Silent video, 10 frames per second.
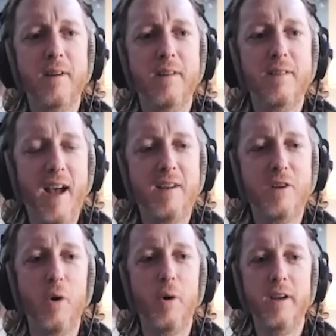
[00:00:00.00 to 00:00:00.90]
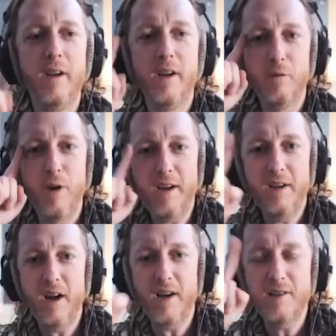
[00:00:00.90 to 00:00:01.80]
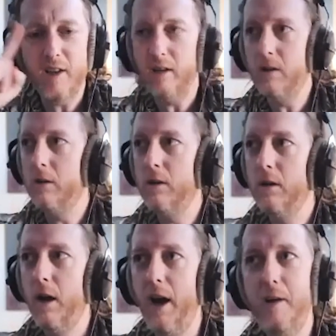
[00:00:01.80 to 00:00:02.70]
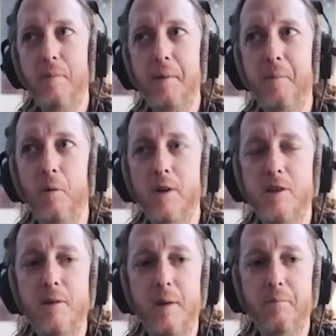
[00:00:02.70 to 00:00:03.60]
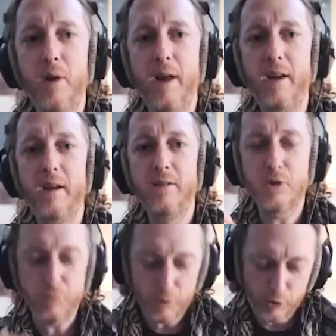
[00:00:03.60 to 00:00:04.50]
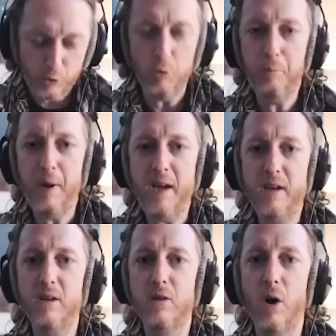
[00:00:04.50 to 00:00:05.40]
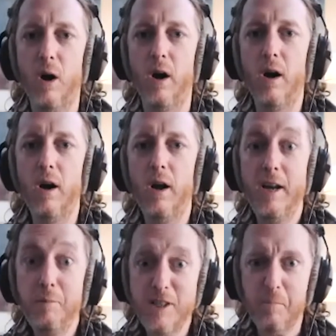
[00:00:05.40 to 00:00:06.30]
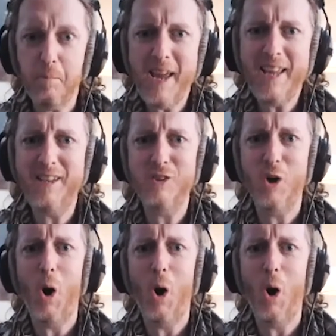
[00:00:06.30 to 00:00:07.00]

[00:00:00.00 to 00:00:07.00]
Yeah. That going recognizing, hey, people want to see me play this really cool pink guitar, mm. and he plays a pink